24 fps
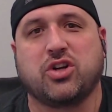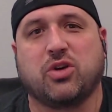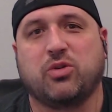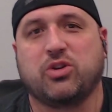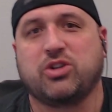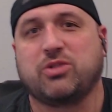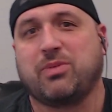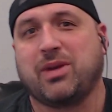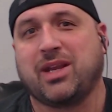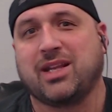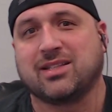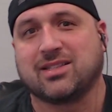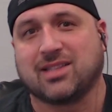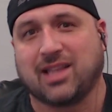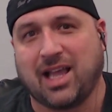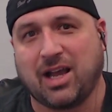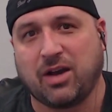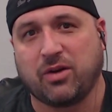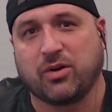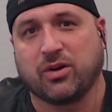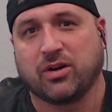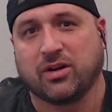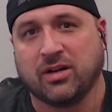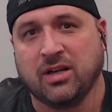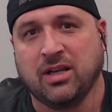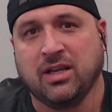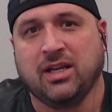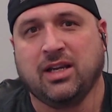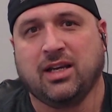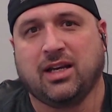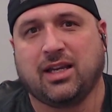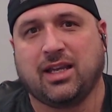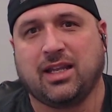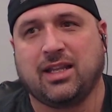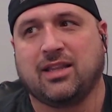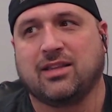which means louder
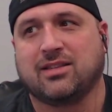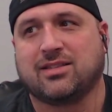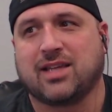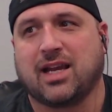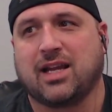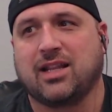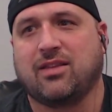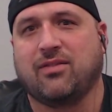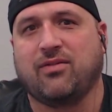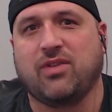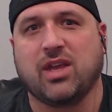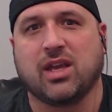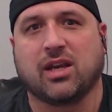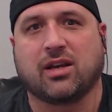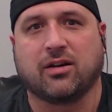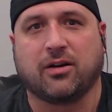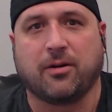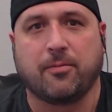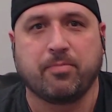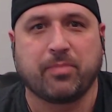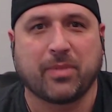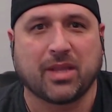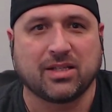inside the vehicle.